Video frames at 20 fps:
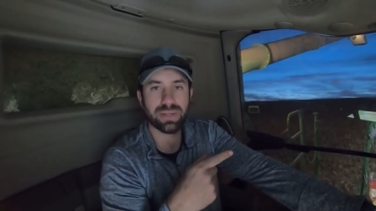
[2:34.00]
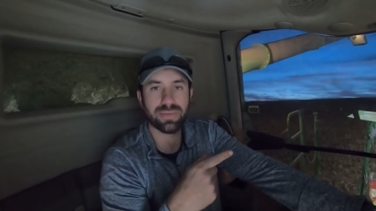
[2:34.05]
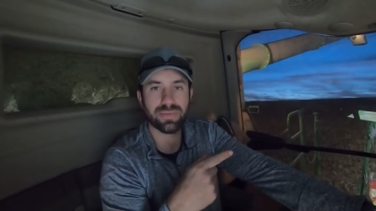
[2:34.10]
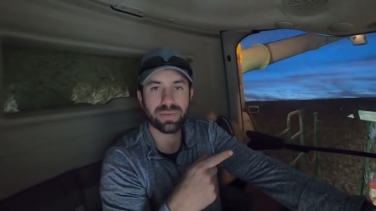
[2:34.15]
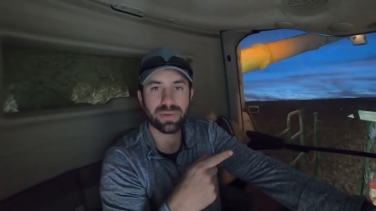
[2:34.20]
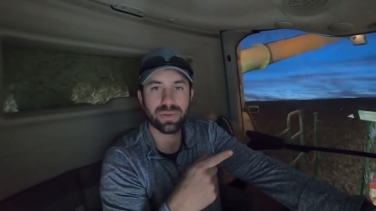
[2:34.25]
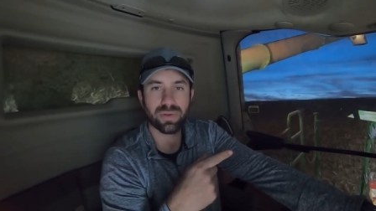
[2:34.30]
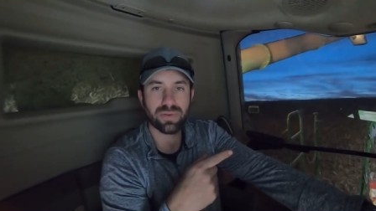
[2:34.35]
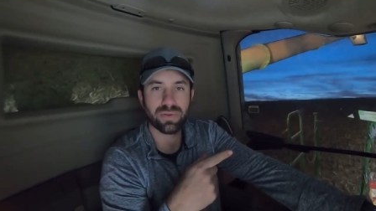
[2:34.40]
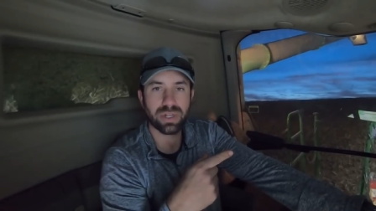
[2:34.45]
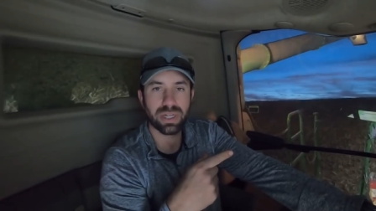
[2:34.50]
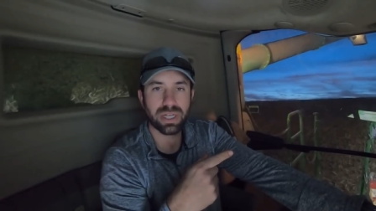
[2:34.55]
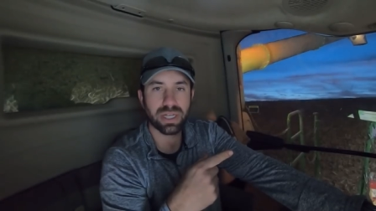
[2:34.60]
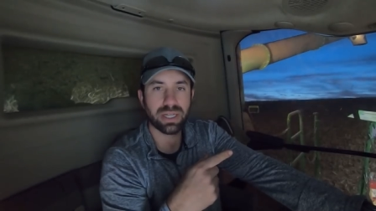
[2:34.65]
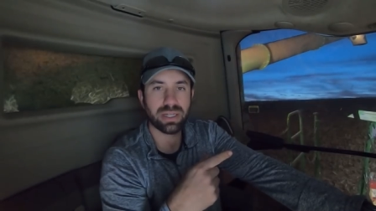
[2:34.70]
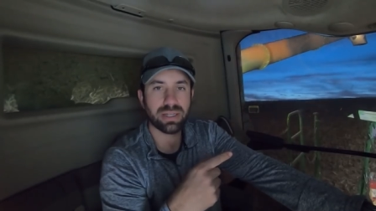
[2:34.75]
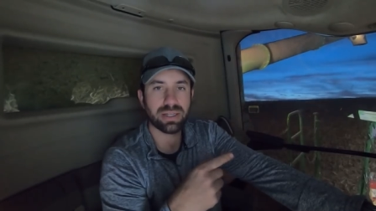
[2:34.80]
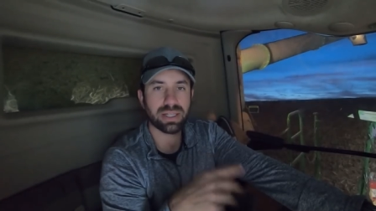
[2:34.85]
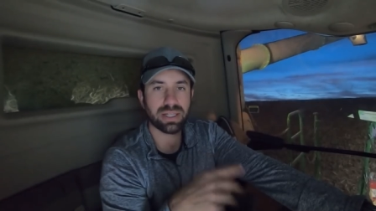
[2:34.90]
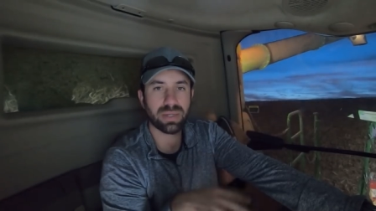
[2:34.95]
for
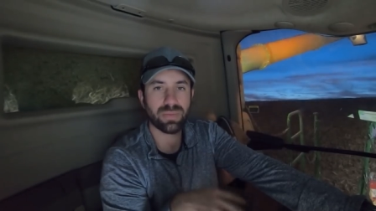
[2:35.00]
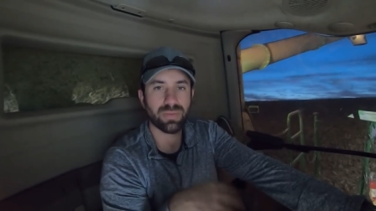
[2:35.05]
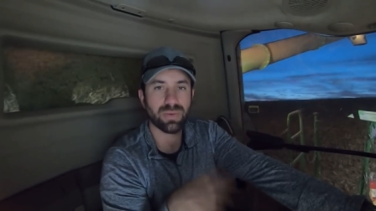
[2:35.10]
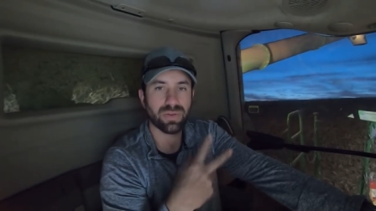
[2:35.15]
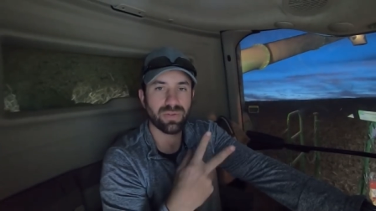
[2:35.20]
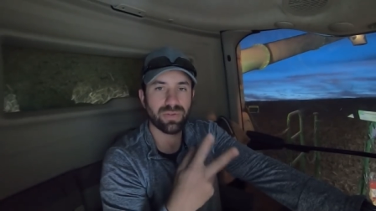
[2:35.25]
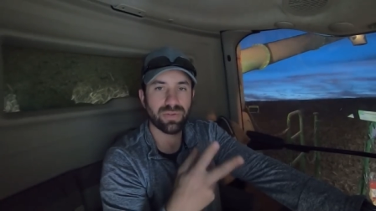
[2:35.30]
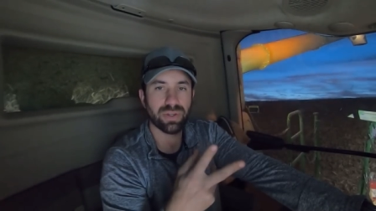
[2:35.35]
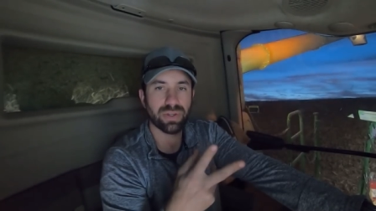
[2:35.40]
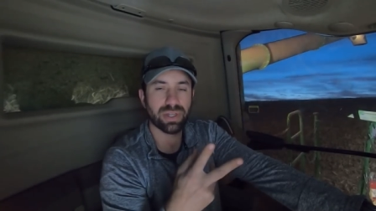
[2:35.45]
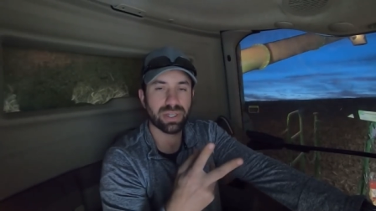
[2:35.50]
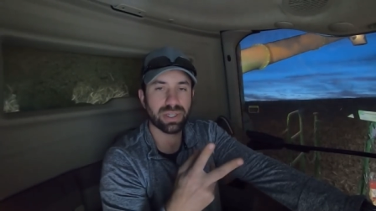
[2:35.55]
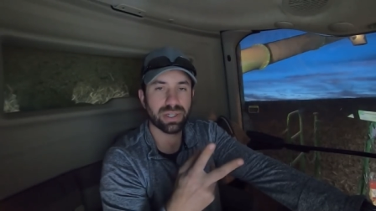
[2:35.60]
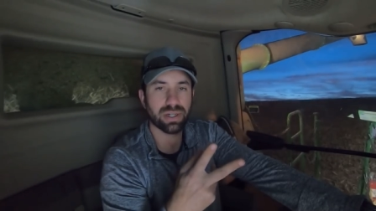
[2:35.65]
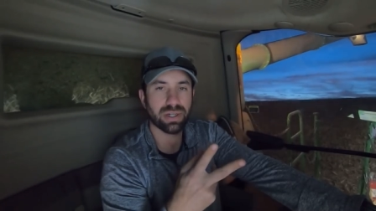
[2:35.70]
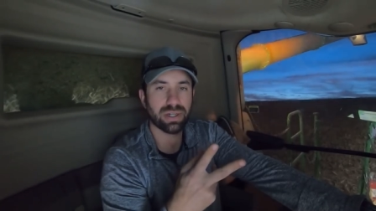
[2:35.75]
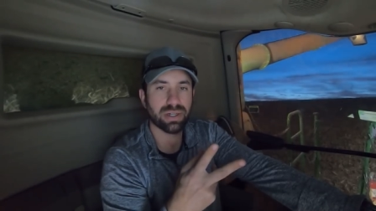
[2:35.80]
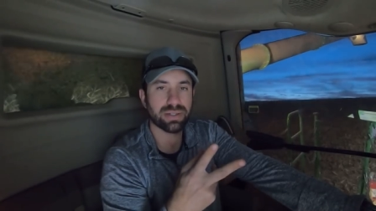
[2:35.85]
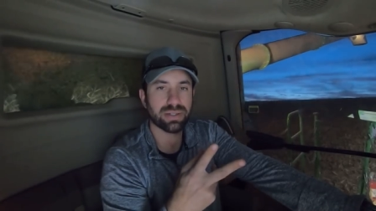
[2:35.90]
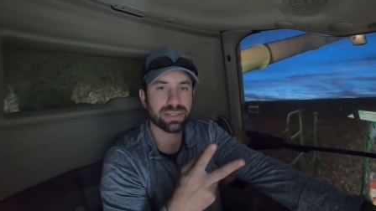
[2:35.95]
overnight. Then we'll fill the
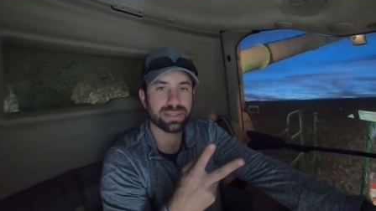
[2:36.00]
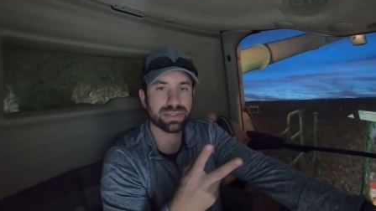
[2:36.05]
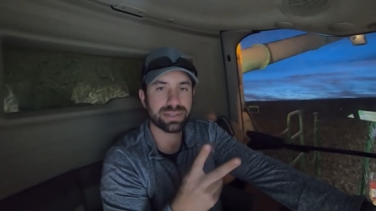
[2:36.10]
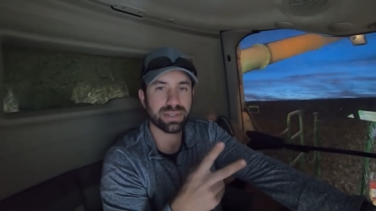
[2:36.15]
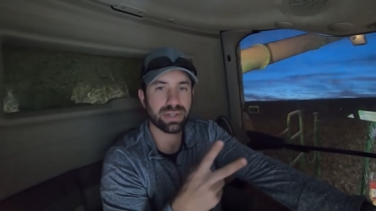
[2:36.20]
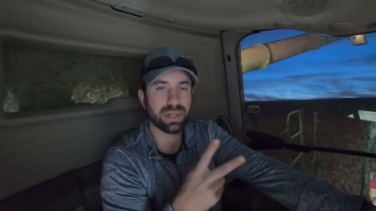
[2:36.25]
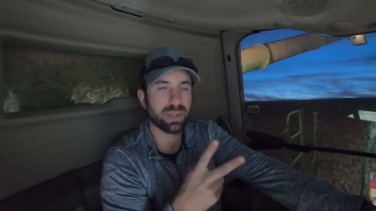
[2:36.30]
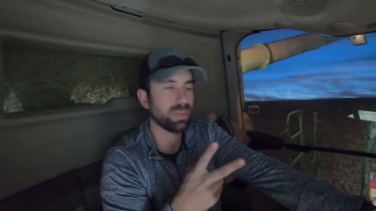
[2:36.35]
carts, tarp